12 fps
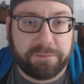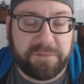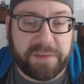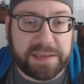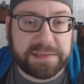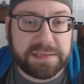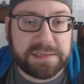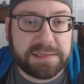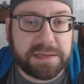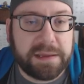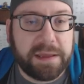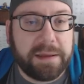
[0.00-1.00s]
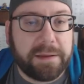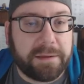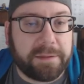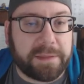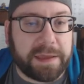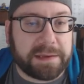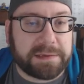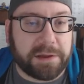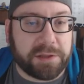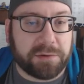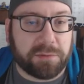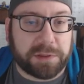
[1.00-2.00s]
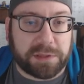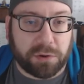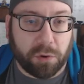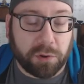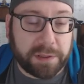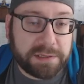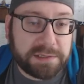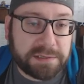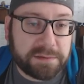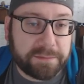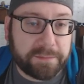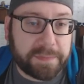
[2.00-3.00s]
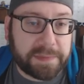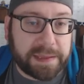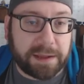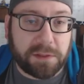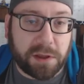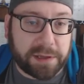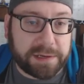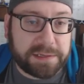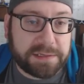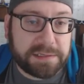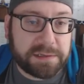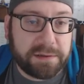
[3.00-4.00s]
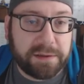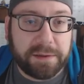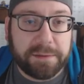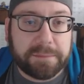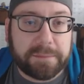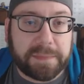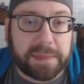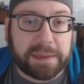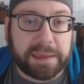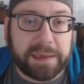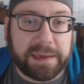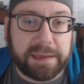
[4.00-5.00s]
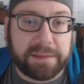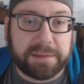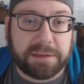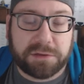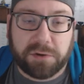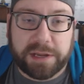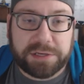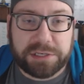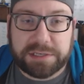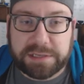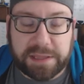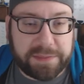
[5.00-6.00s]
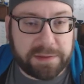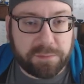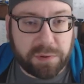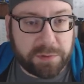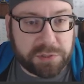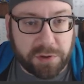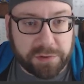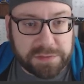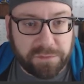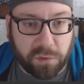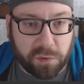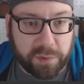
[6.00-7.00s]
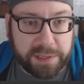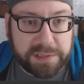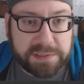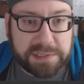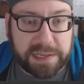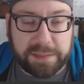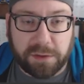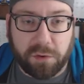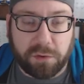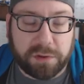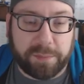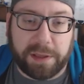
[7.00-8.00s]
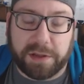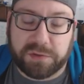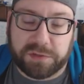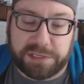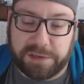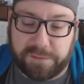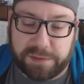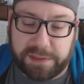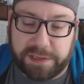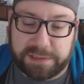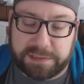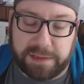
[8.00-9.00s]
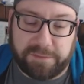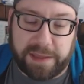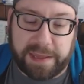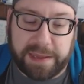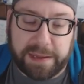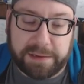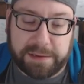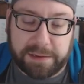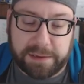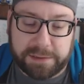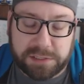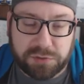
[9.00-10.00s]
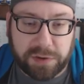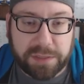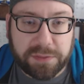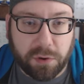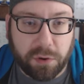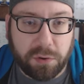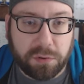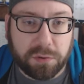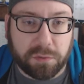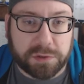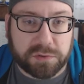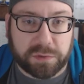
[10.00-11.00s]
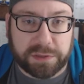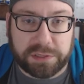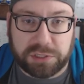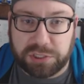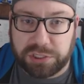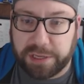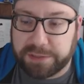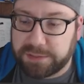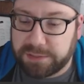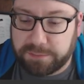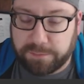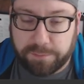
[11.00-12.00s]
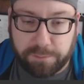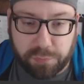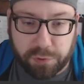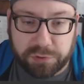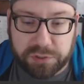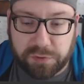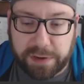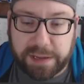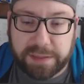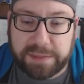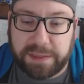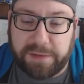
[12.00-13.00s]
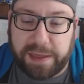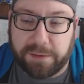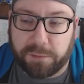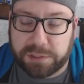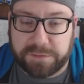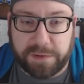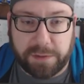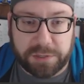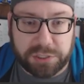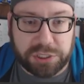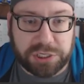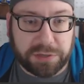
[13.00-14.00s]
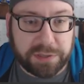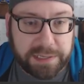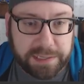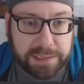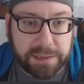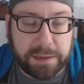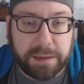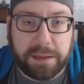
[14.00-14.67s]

phases, they tell you what the goal is, how long it is, and the duration is, I think, pretty much always 4 weeks, and the goal can be all sorts of different things. They've had a strength goal, where it's really just brute strength. They've had it where it's very much agility.